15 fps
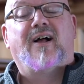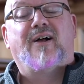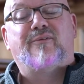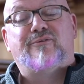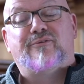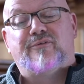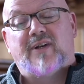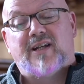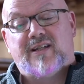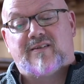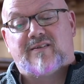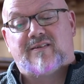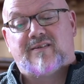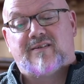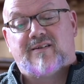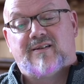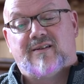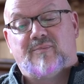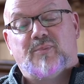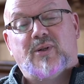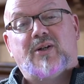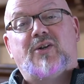of faith.
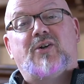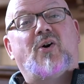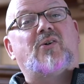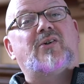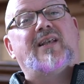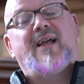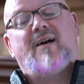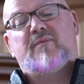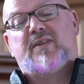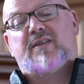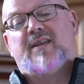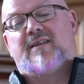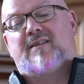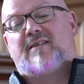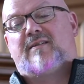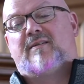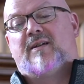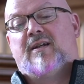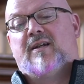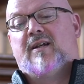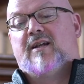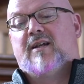But God loves this.
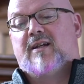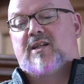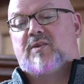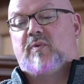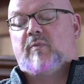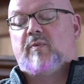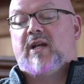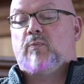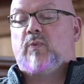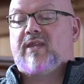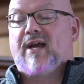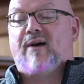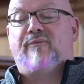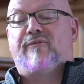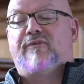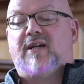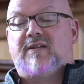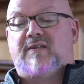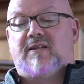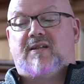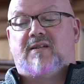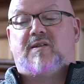As we read, without
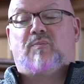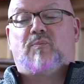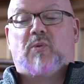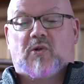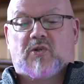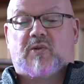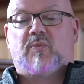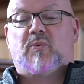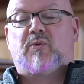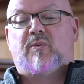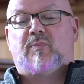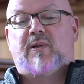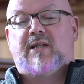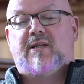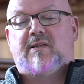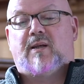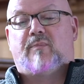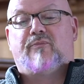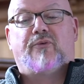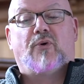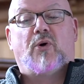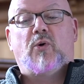faith it is impossible to please him,
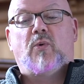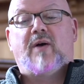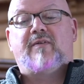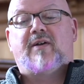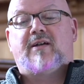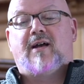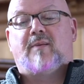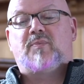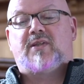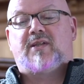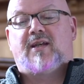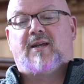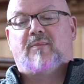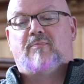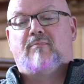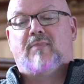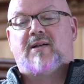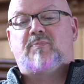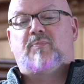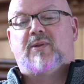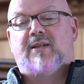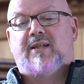for whoever comes to him
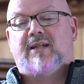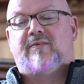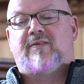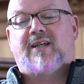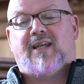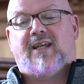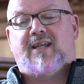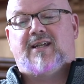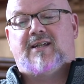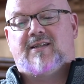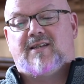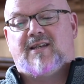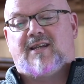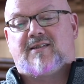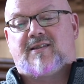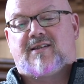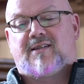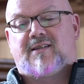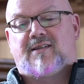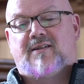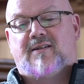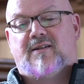must believe that he
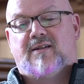exists.